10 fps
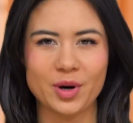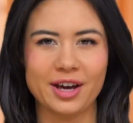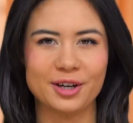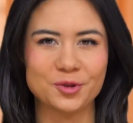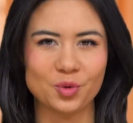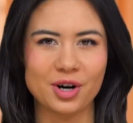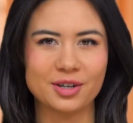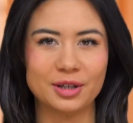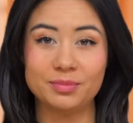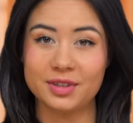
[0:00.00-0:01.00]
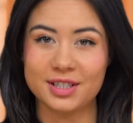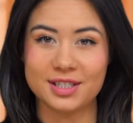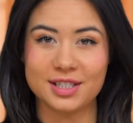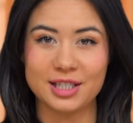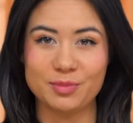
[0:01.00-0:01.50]
and welcome. This
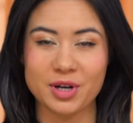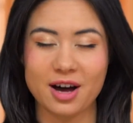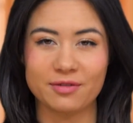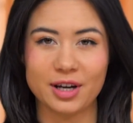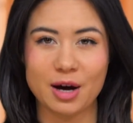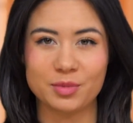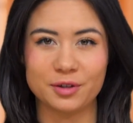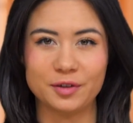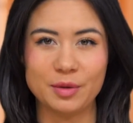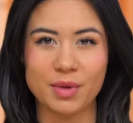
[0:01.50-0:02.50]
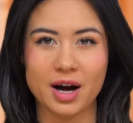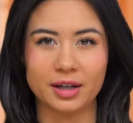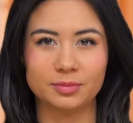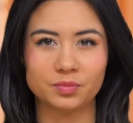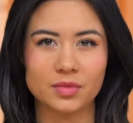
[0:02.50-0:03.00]
is Deep Dive and I'm Tiffany
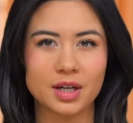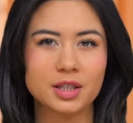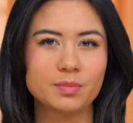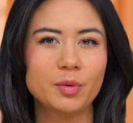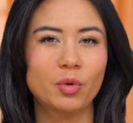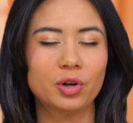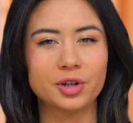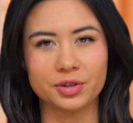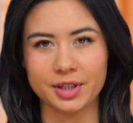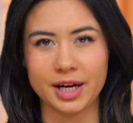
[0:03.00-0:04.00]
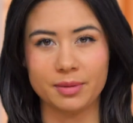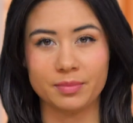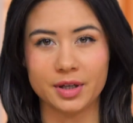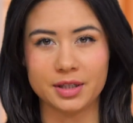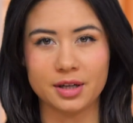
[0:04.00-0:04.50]
Meier. It's Memorial Day,
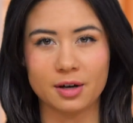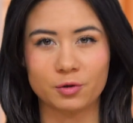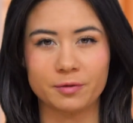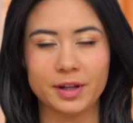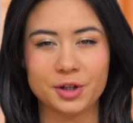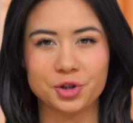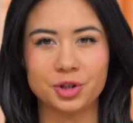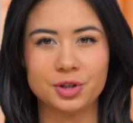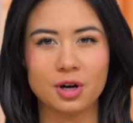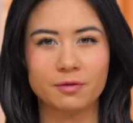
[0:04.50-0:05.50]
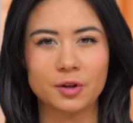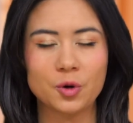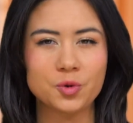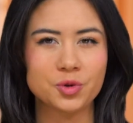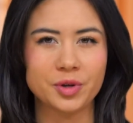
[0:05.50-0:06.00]
a day of reflection of
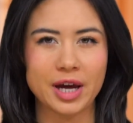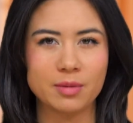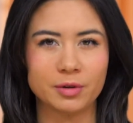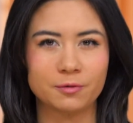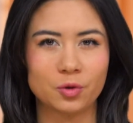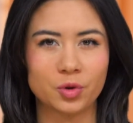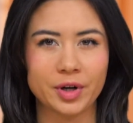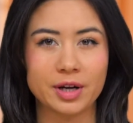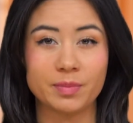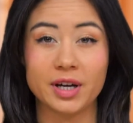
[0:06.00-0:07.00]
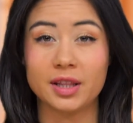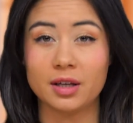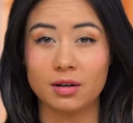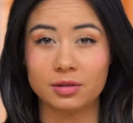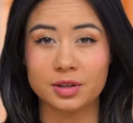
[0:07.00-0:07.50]
those who came before and paid
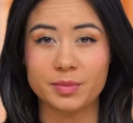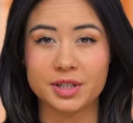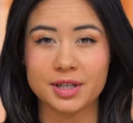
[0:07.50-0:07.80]
the ultimate